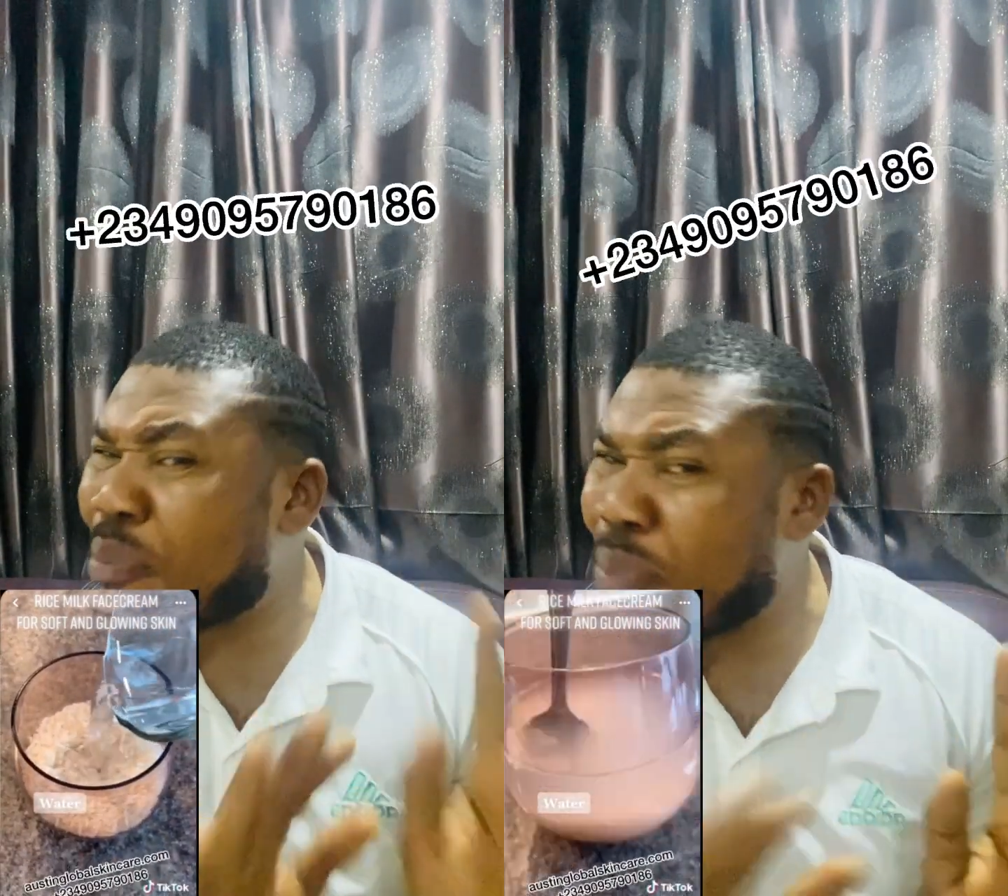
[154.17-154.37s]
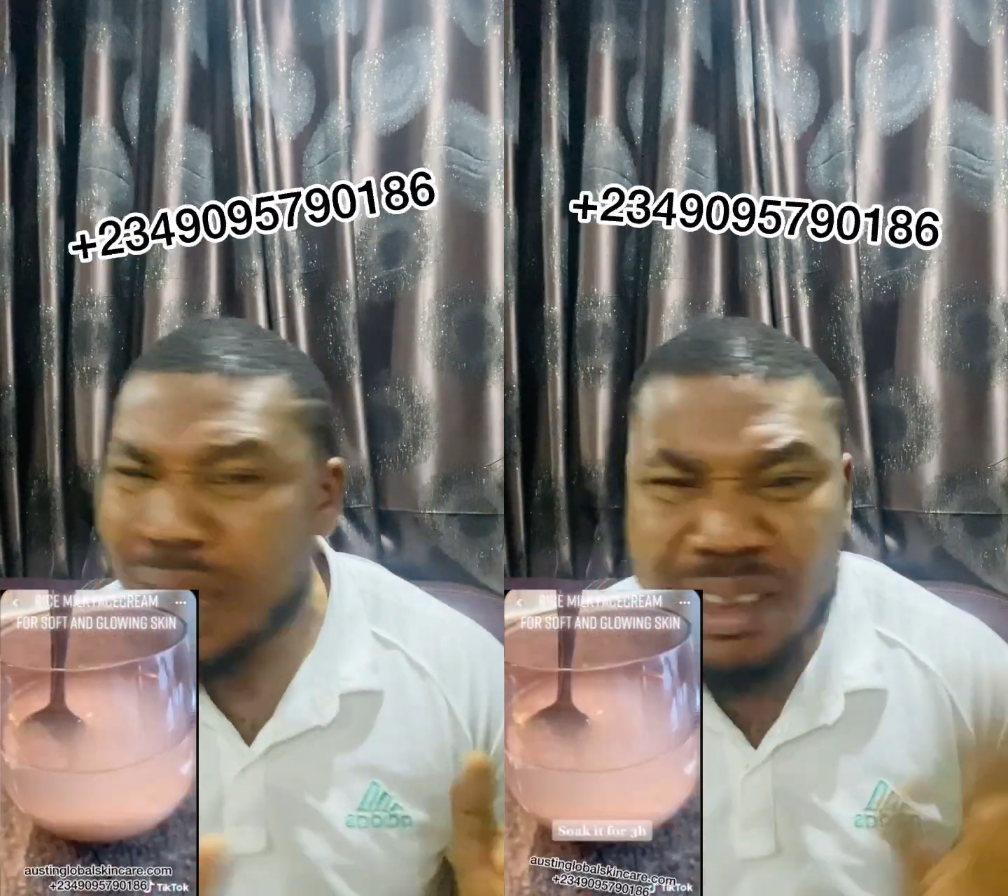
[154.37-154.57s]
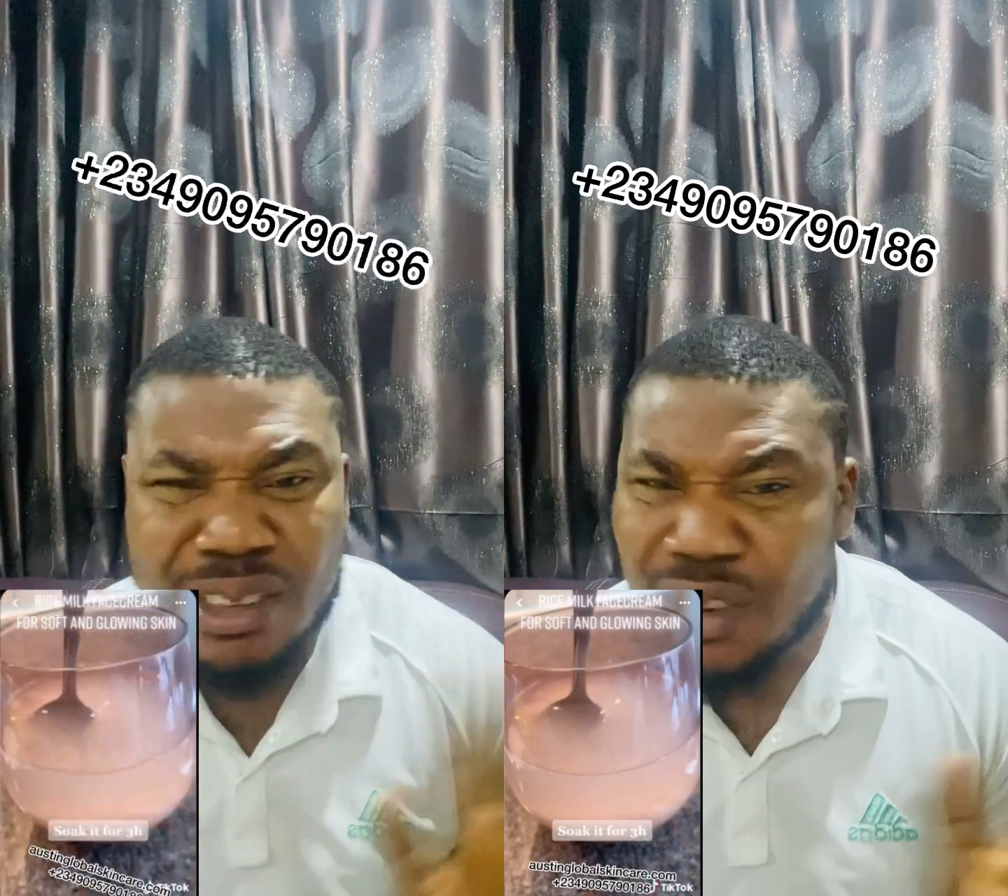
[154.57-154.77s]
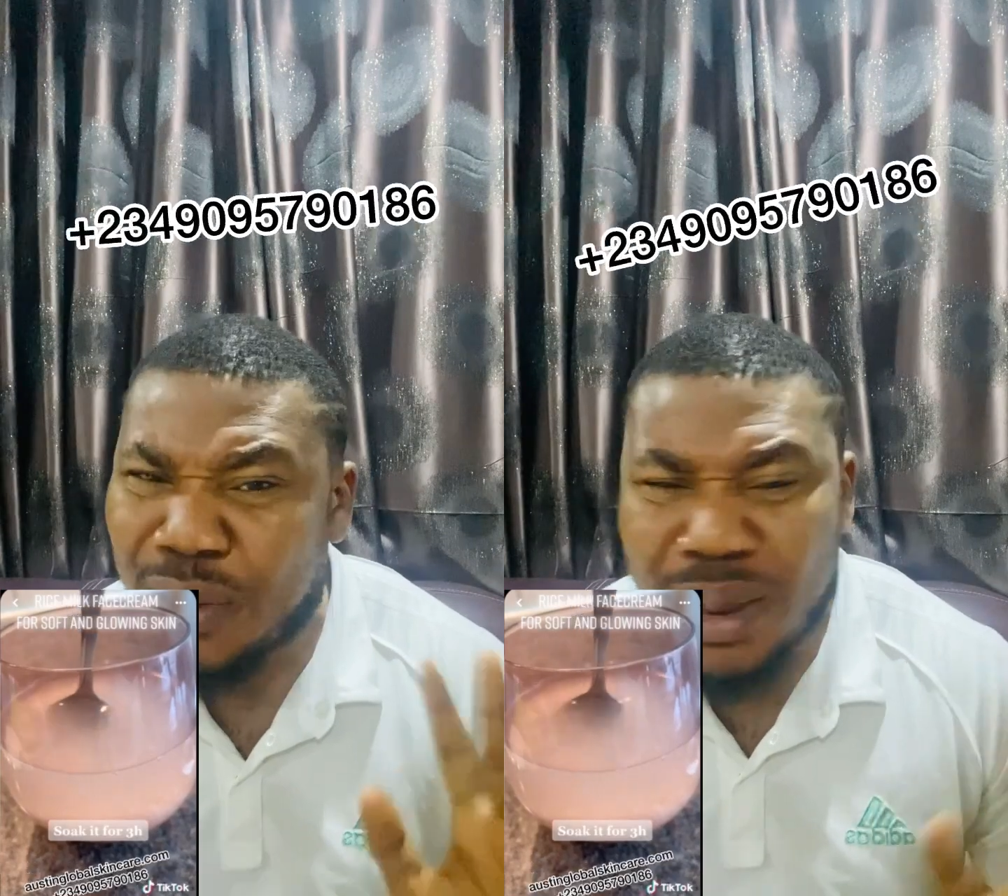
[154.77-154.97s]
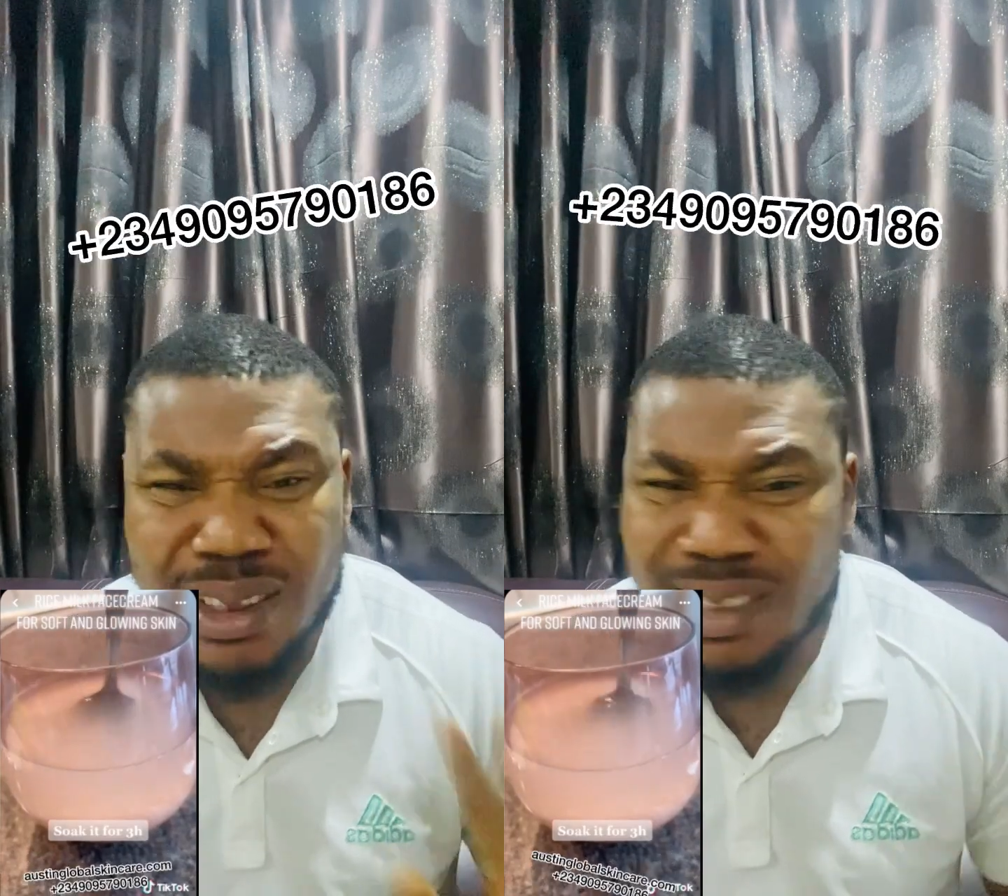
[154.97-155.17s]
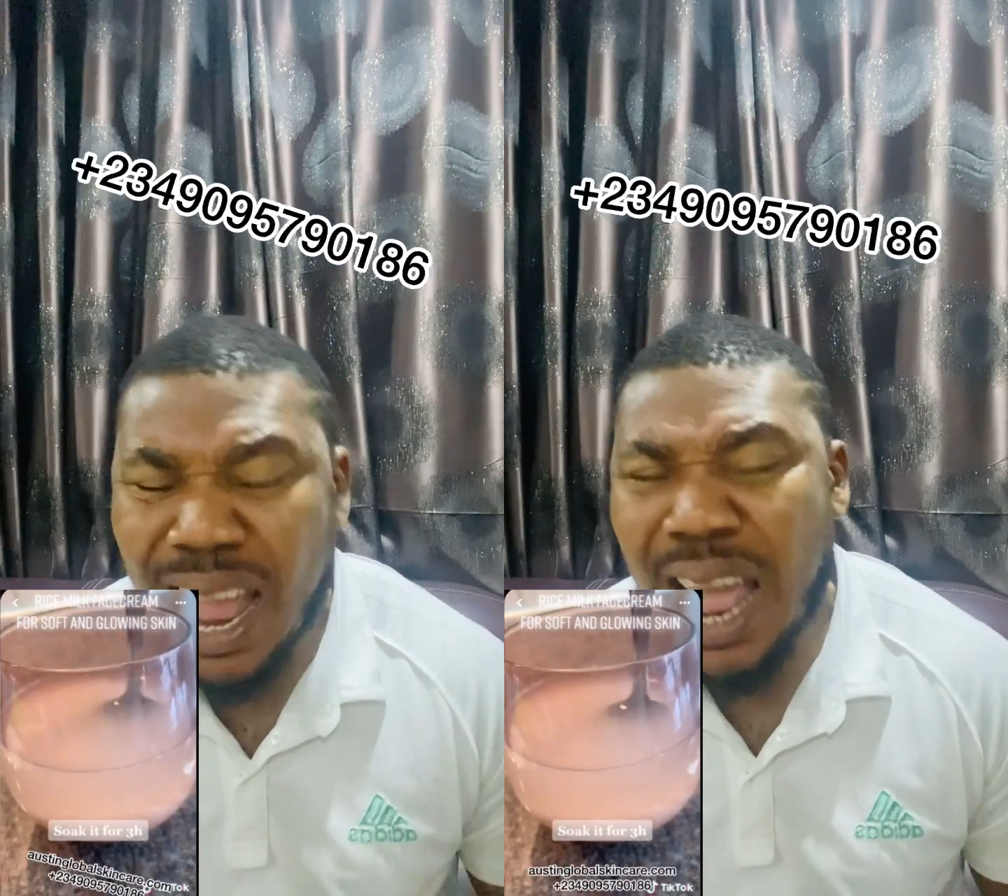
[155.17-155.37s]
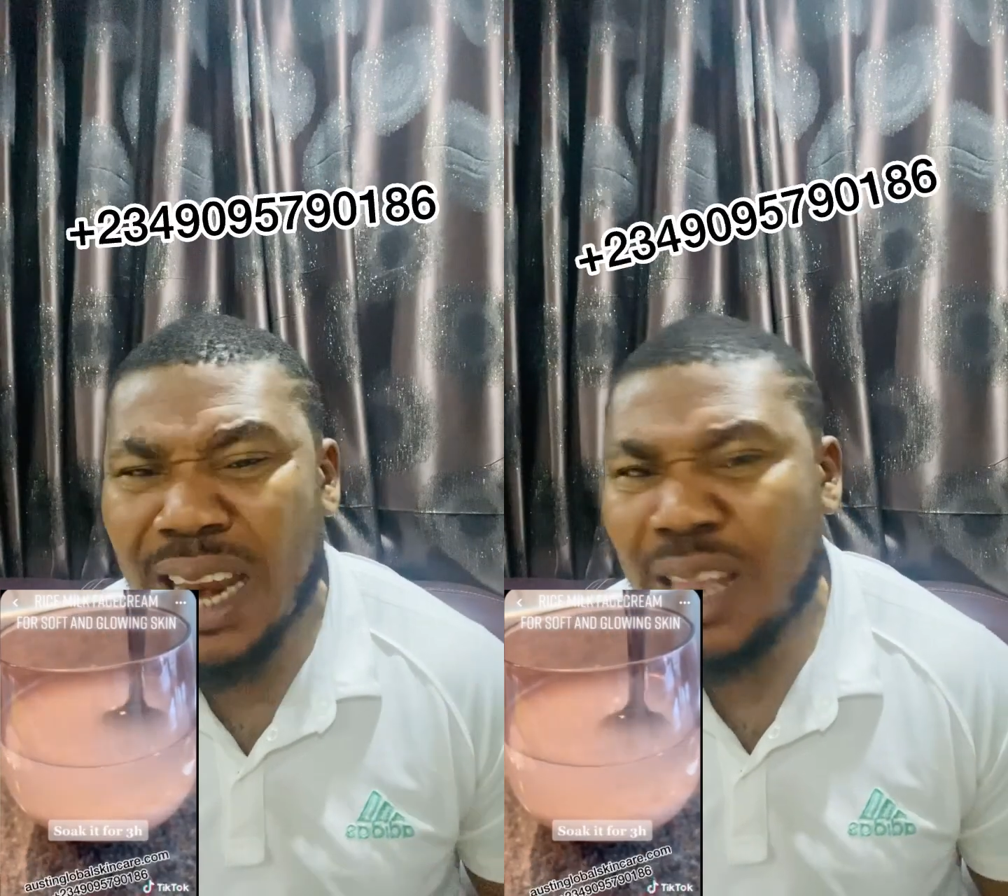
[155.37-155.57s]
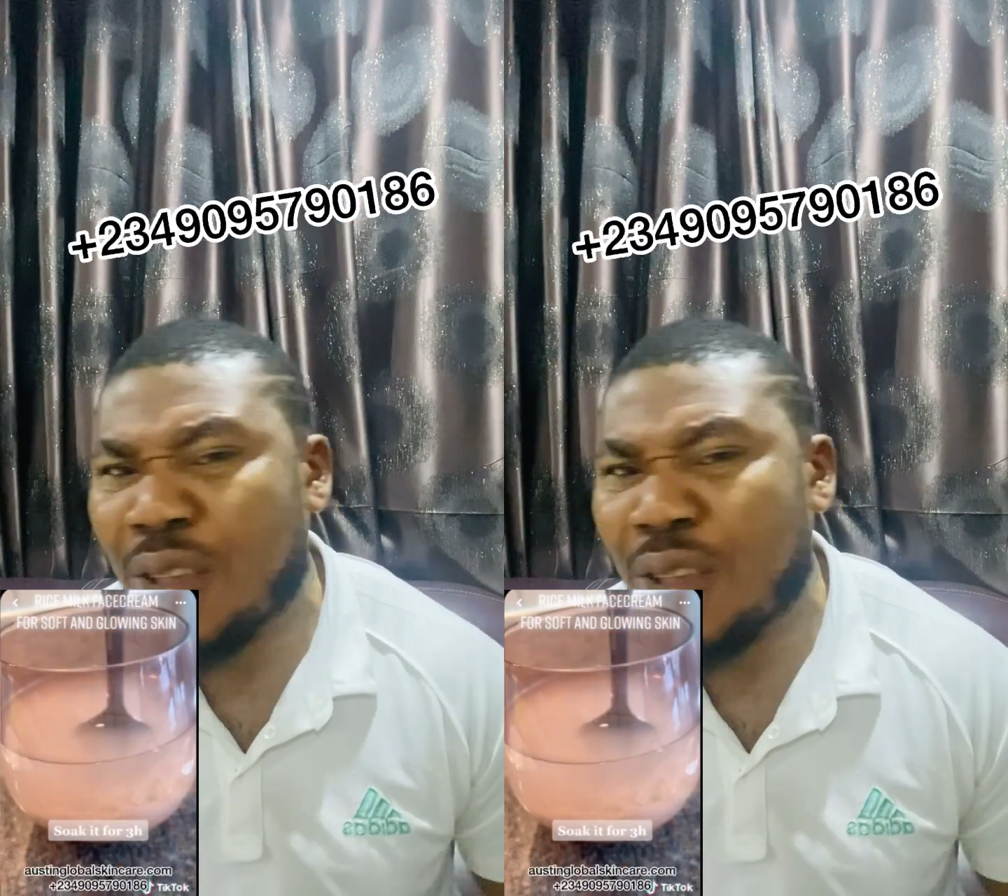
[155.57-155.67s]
base cream entirely.